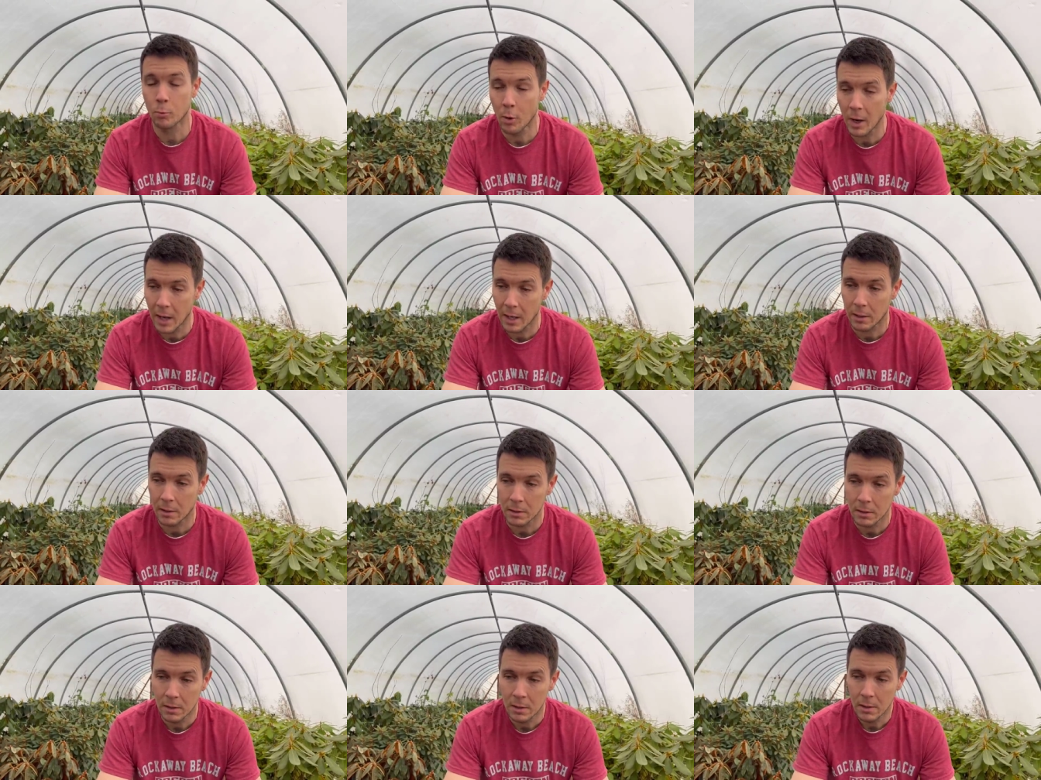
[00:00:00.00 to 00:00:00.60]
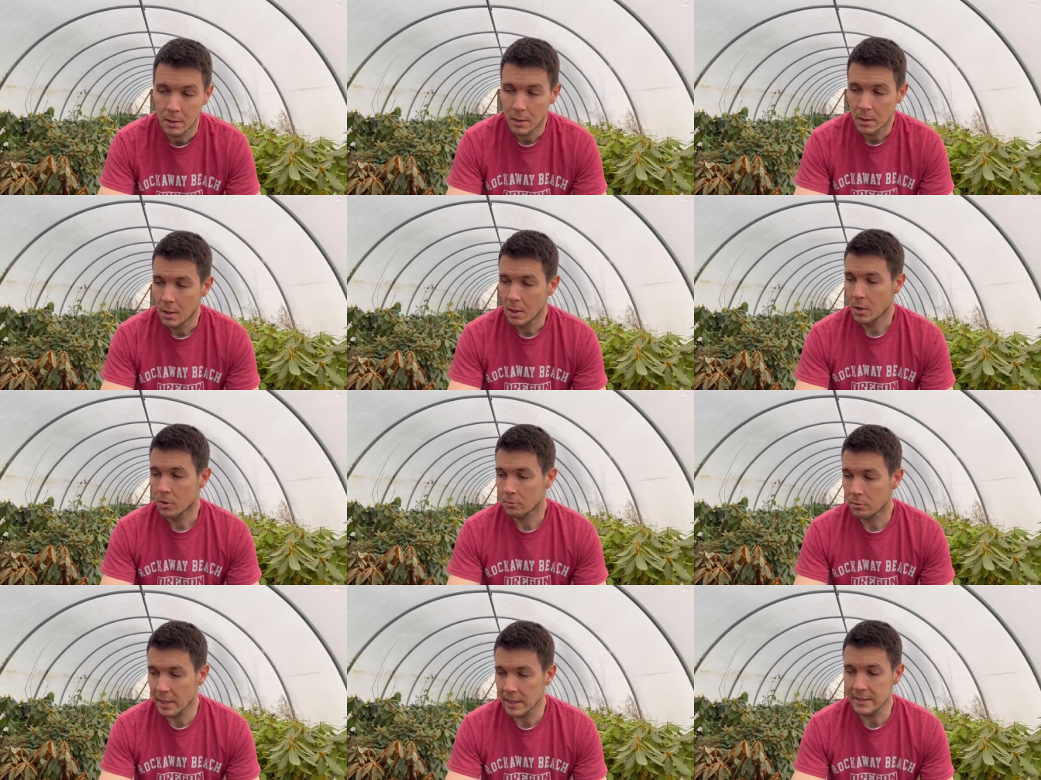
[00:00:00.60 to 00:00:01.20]
Well,
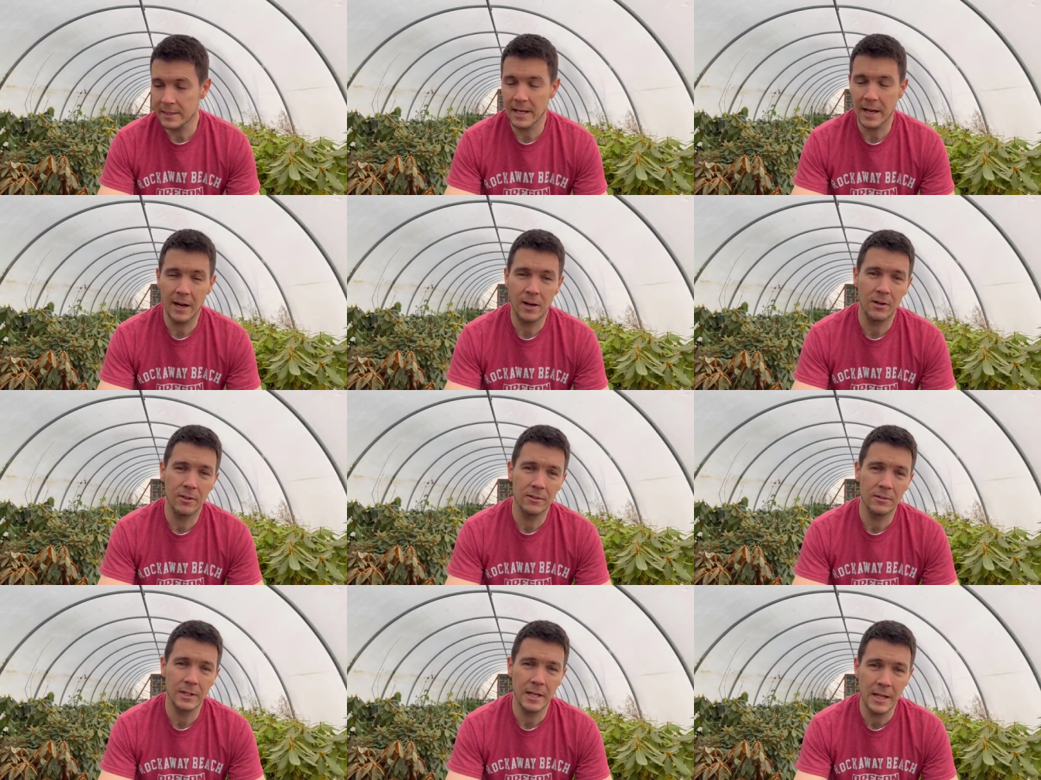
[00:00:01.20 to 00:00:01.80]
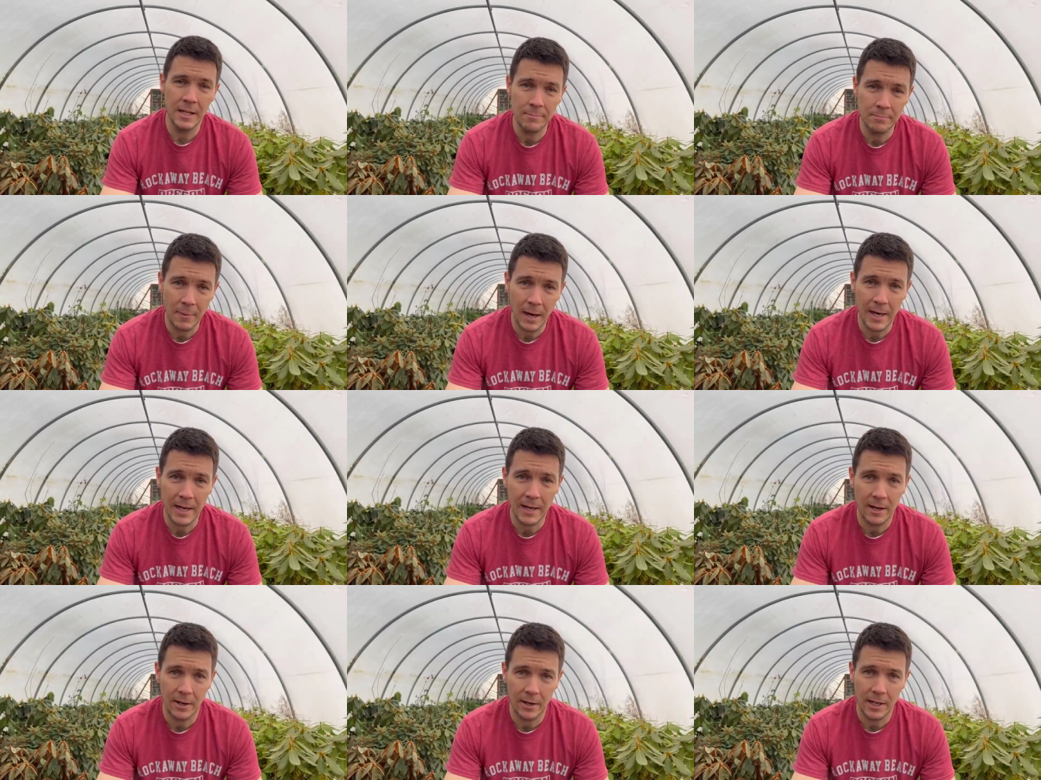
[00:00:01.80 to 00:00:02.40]
right now in
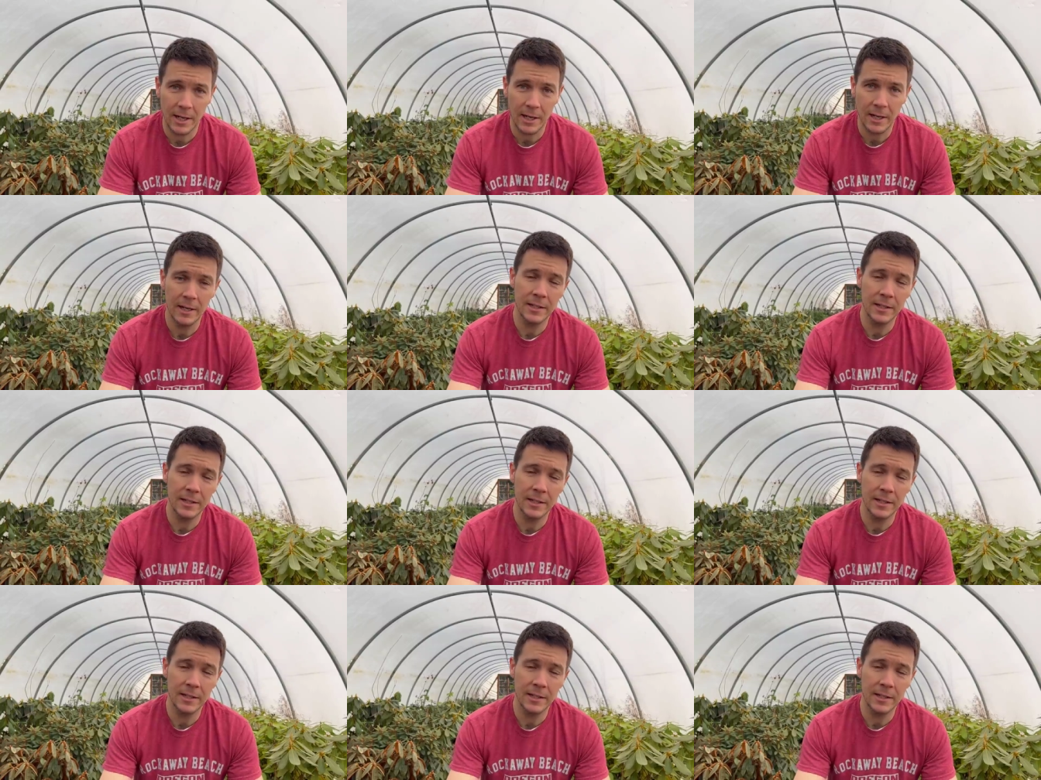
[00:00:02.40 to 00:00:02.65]
my area,